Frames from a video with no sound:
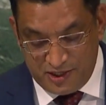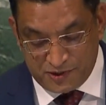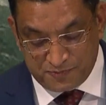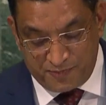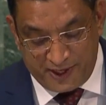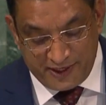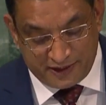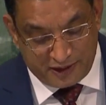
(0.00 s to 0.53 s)

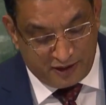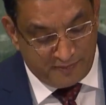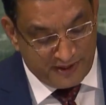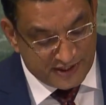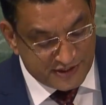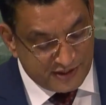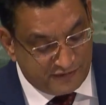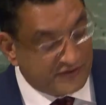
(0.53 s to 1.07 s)
Despite our
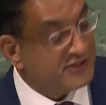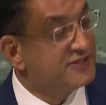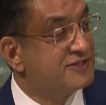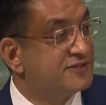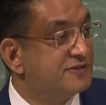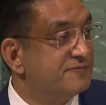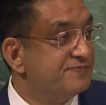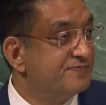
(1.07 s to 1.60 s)
best
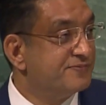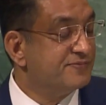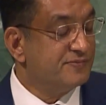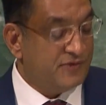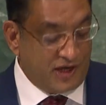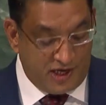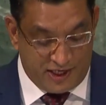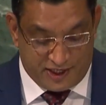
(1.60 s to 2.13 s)
efforts,
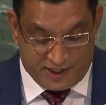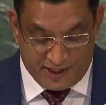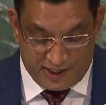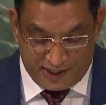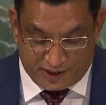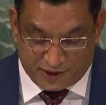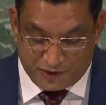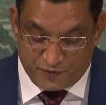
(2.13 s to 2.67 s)
our
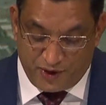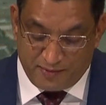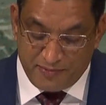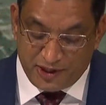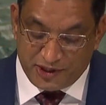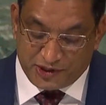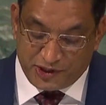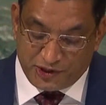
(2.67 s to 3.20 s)
collective
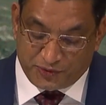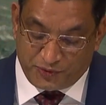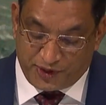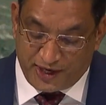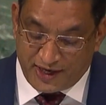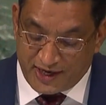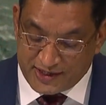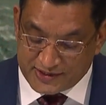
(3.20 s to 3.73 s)
ability to
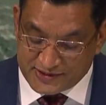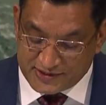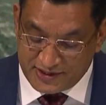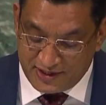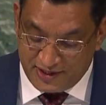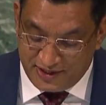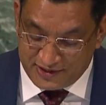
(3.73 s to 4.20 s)
realize